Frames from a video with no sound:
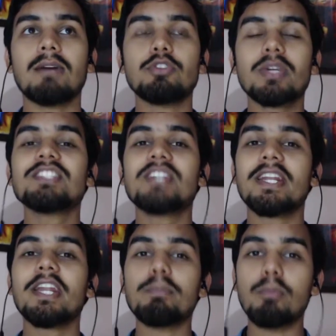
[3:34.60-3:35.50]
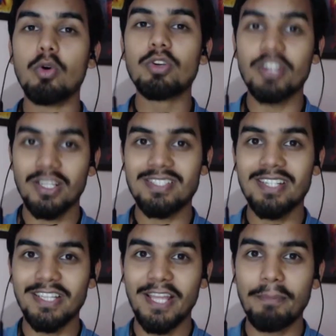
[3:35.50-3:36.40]
can generate more trust
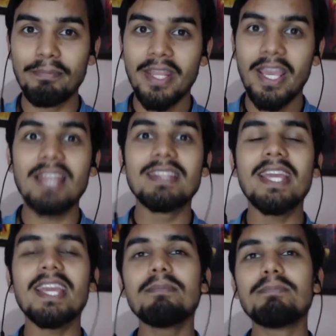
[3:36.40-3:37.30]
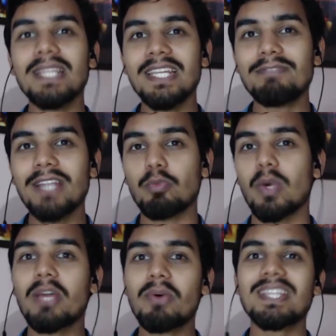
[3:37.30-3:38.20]
in them and they can believe that
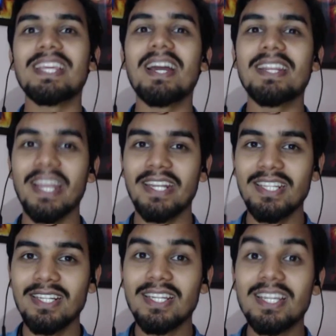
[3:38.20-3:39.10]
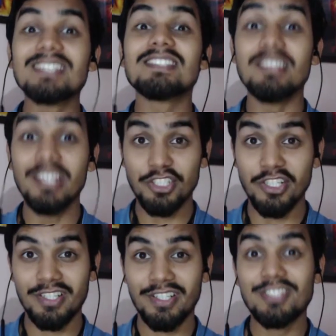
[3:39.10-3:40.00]
whatever they are getting is
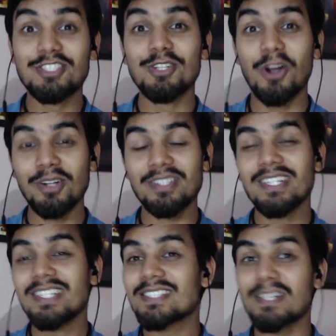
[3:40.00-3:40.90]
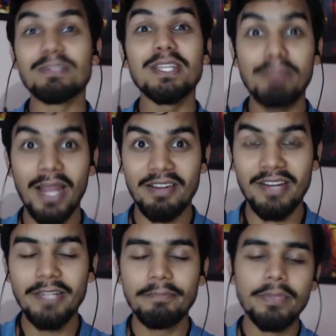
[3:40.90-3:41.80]
legit, it's not something bad,
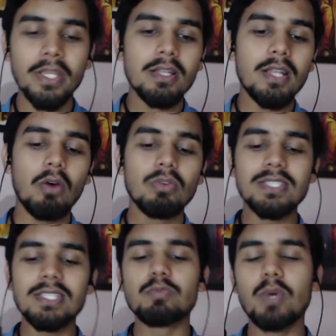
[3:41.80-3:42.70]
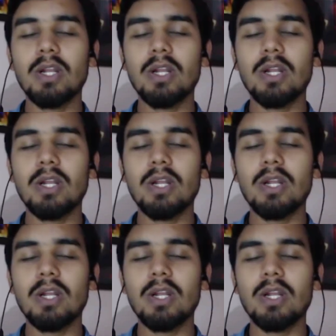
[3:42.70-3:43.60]
right? Now this is one of the
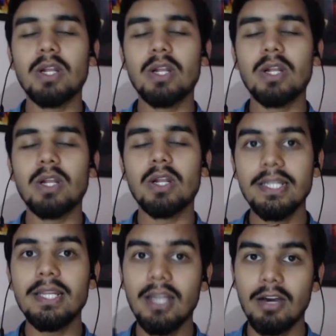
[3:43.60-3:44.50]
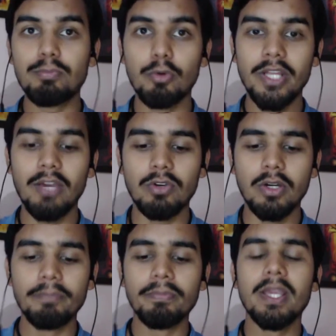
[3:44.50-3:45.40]
reasons I really love Podia
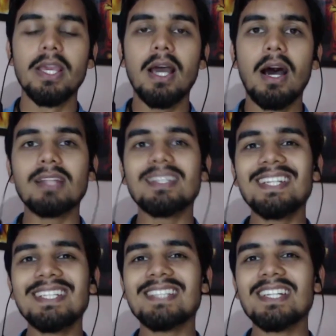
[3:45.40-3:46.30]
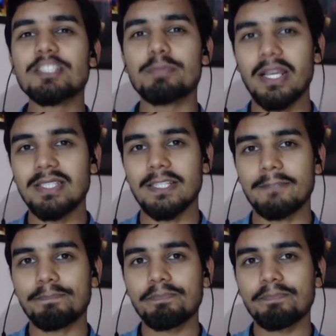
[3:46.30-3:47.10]
for. Another reason is pricing.